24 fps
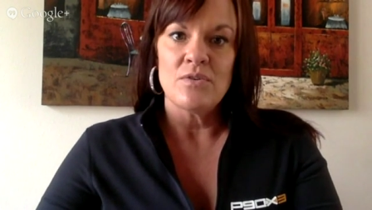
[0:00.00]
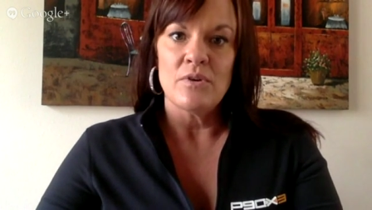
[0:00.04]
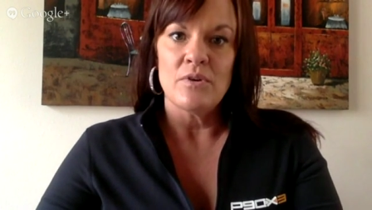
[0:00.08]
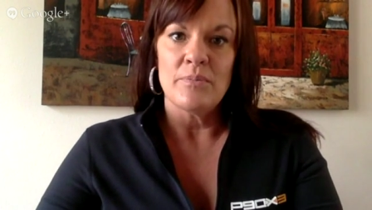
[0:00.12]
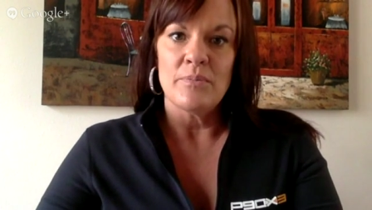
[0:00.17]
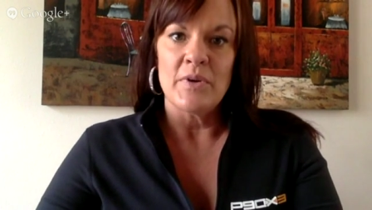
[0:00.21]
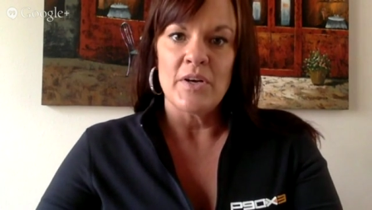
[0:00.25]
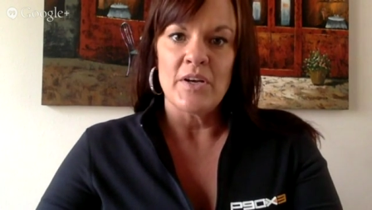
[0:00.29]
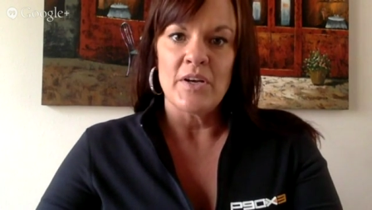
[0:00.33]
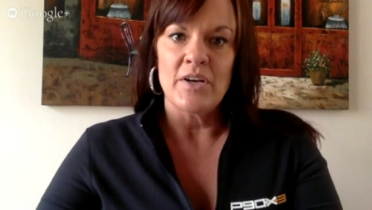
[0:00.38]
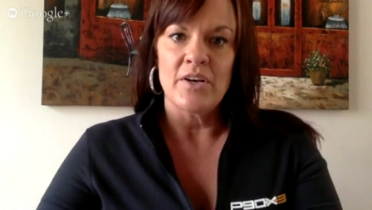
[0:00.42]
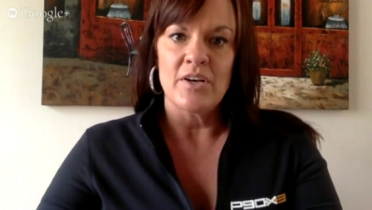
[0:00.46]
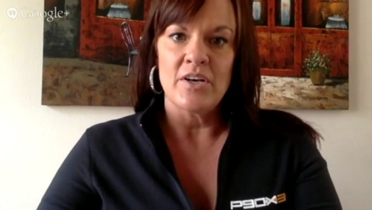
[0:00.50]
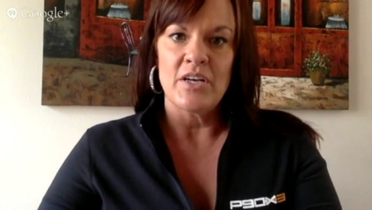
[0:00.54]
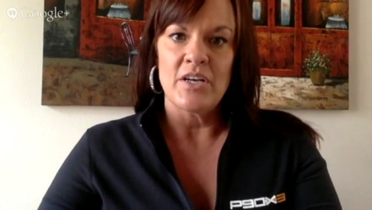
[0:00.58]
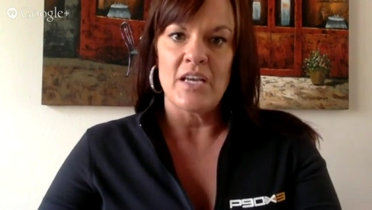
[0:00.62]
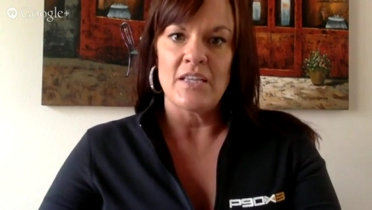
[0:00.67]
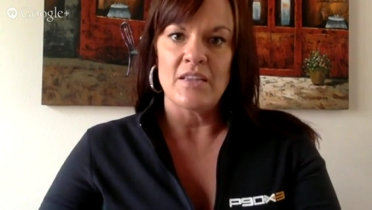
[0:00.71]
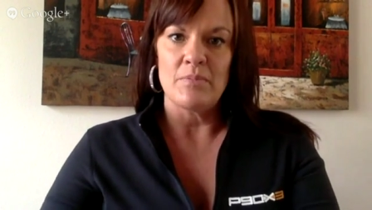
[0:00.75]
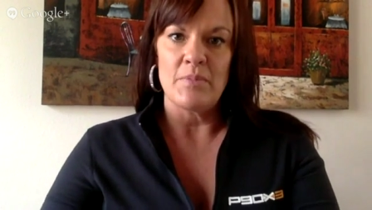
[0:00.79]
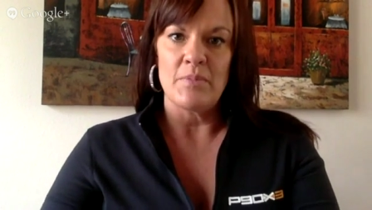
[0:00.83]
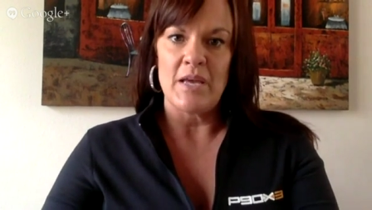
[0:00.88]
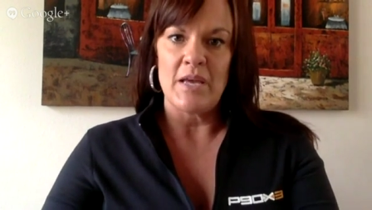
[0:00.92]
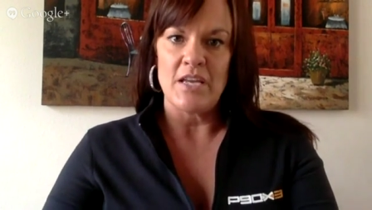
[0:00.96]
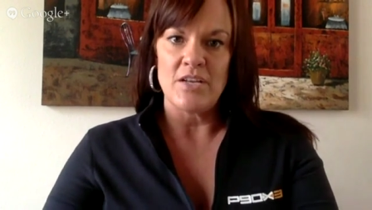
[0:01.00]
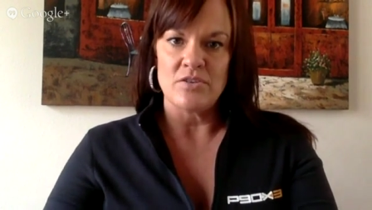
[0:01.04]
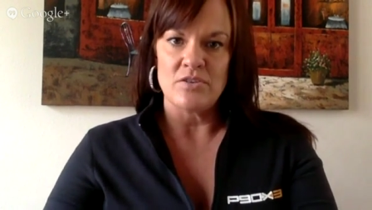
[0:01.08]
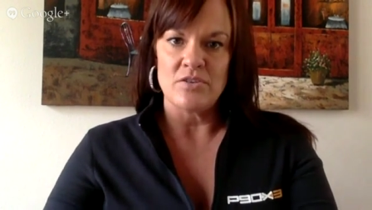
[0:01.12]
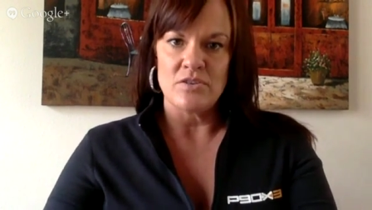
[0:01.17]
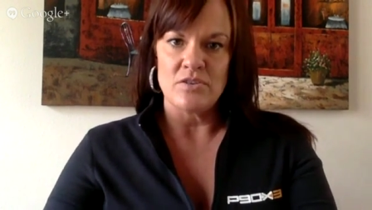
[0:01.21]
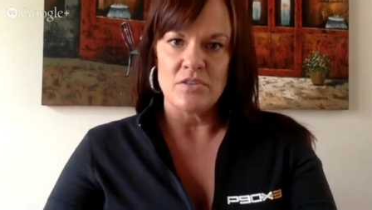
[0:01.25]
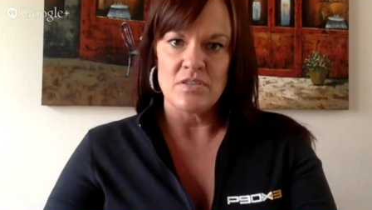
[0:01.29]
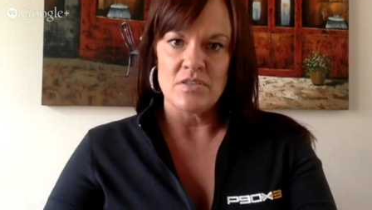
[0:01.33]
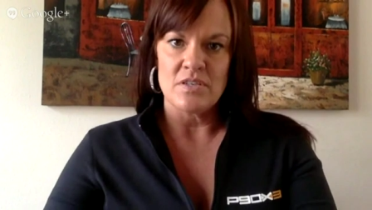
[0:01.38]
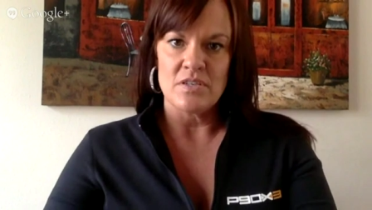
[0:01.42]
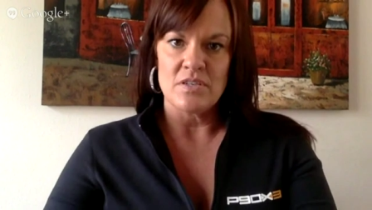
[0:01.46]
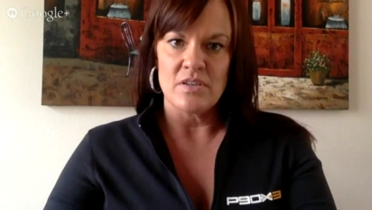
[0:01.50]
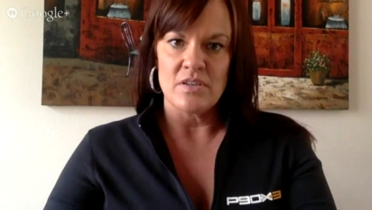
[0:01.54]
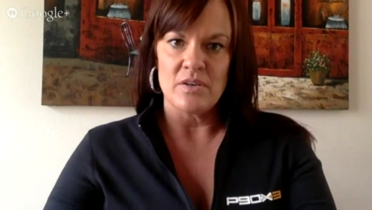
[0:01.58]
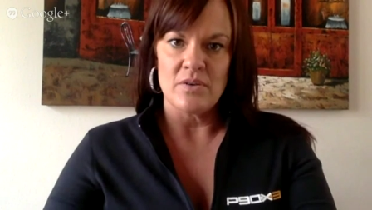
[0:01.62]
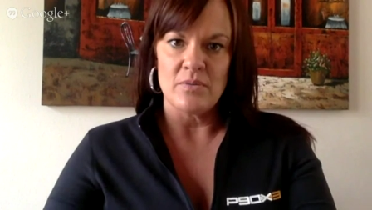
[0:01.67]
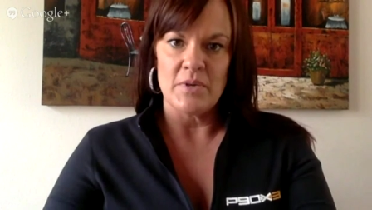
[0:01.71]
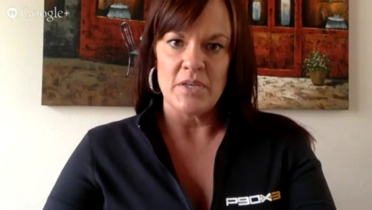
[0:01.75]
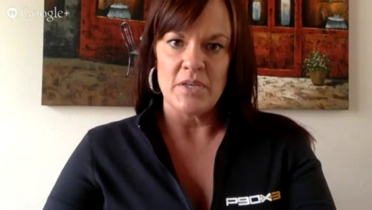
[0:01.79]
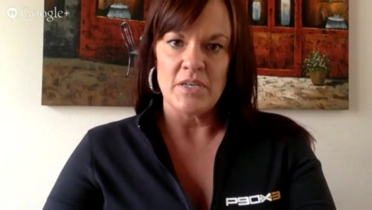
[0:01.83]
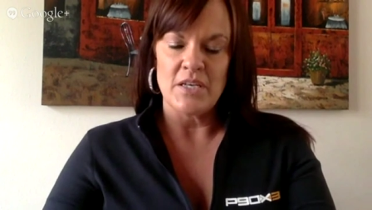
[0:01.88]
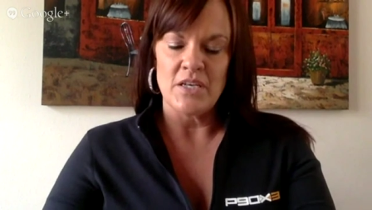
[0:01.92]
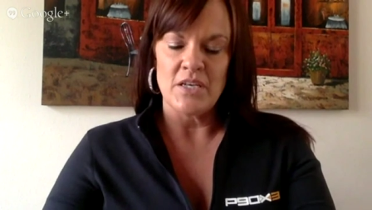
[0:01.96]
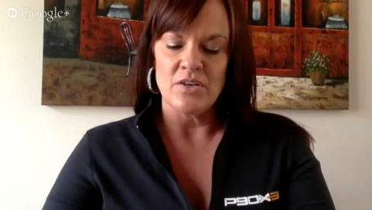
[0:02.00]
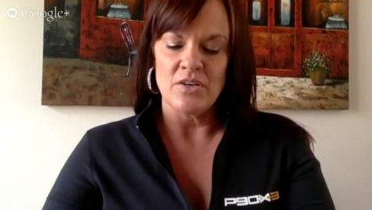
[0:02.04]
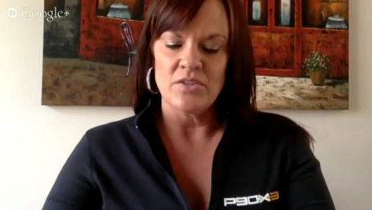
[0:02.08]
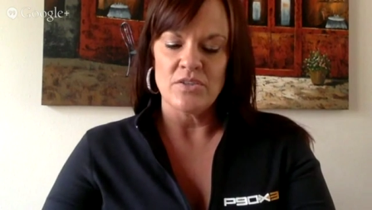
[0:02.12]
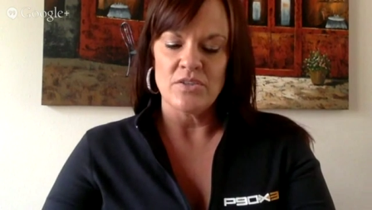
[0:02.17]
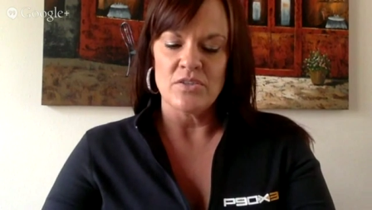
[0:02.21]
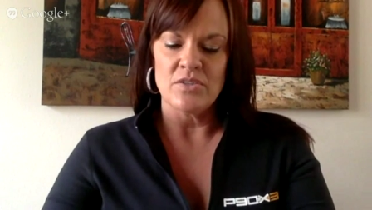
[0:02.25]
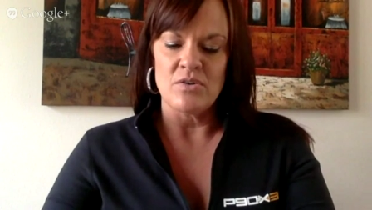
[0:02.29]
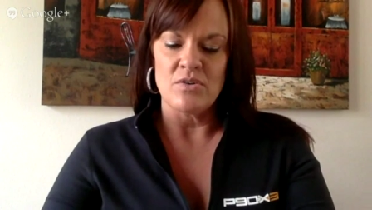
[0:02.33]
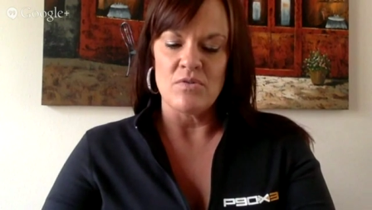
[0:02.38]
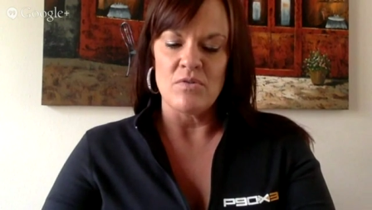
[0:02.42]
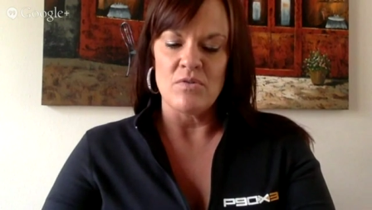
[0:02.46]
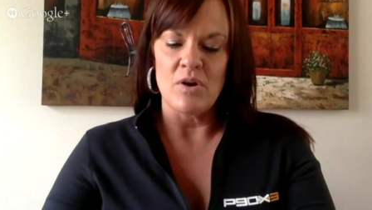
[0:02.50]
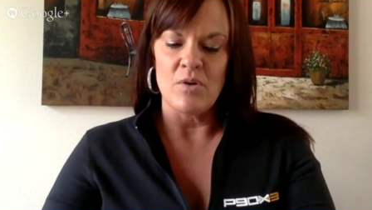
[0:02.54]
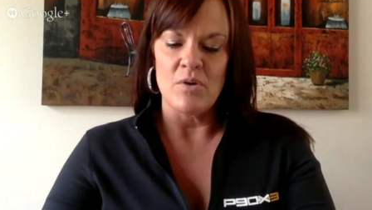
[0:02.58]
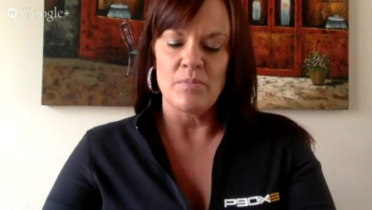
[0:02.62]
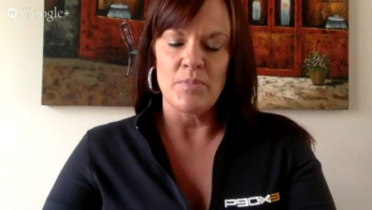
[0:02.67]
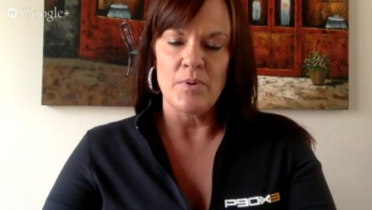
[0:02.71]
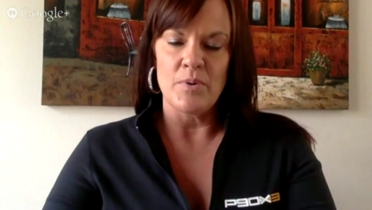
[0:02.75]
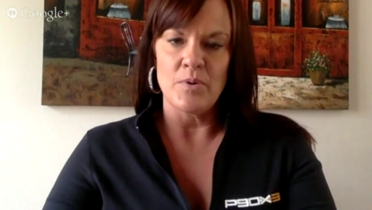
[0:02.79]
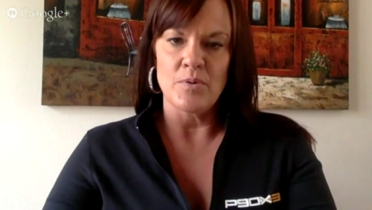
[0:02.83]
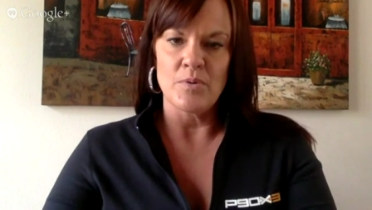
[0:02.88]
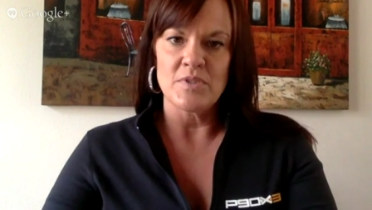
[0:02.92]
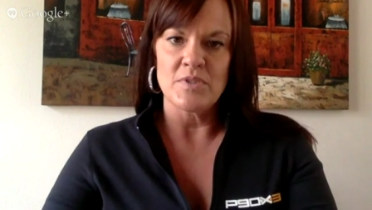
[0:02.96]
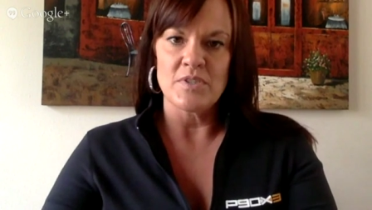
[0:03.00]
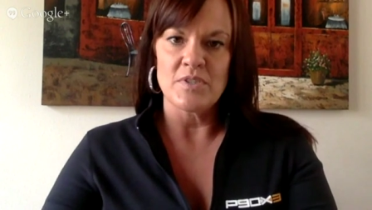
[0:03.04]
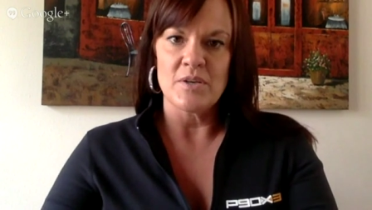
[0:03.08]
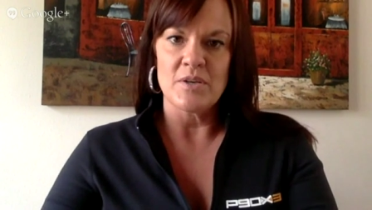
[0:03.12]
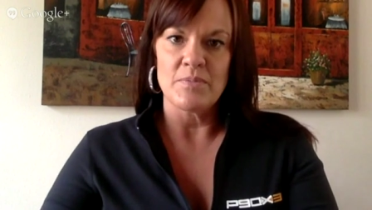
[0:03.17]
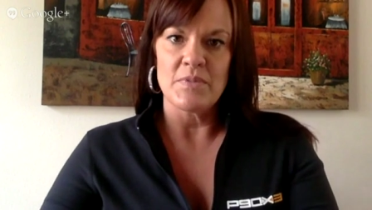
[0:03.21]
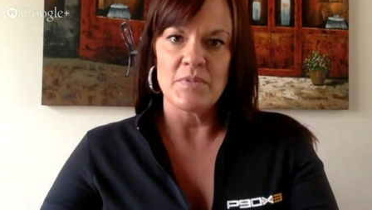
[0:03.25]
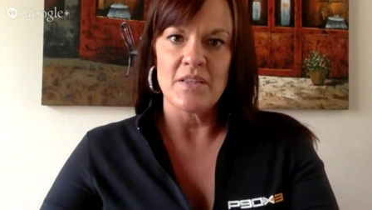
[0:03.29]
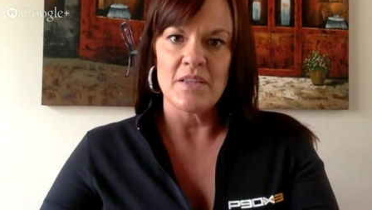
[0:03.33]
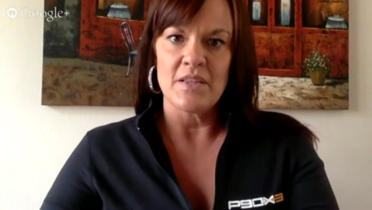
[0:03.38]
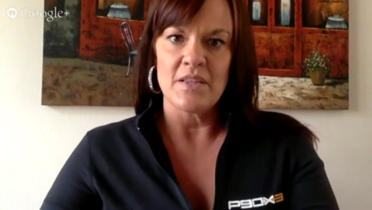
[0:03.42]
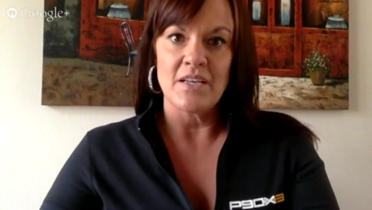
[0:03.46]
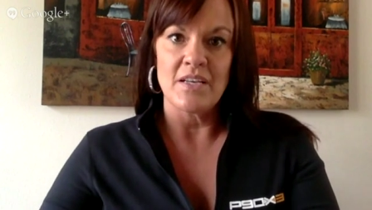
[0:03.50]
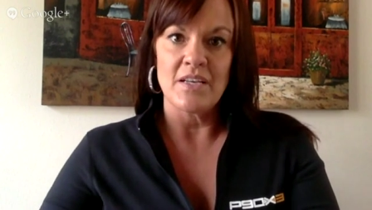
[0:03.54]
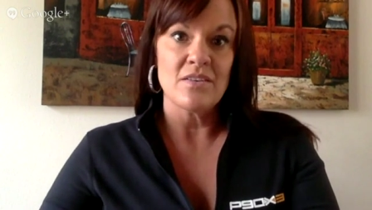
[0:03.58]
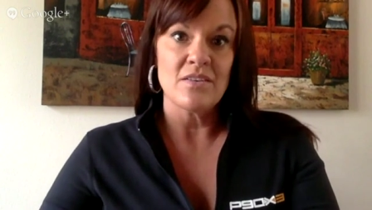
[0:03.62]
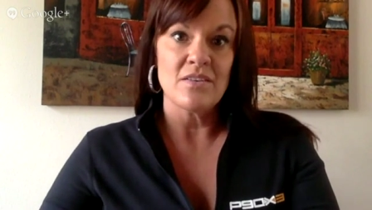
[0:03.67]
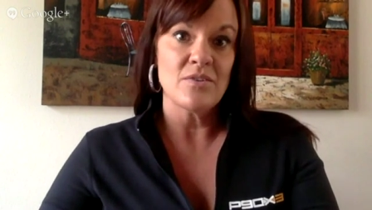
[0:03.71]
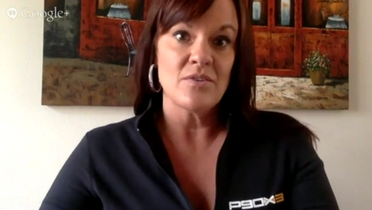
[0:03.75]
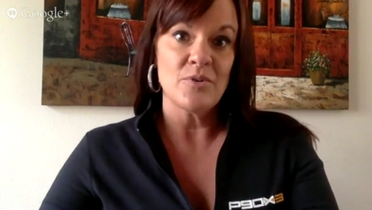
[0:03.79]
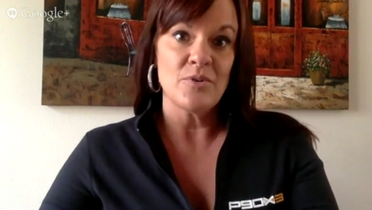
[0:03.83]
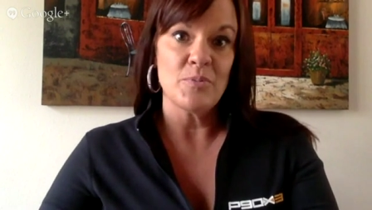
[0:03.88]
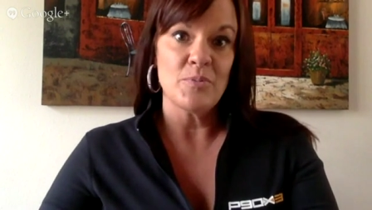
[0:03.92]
I'm going to create the page in just a little bit here, so I'll post up the link to the group,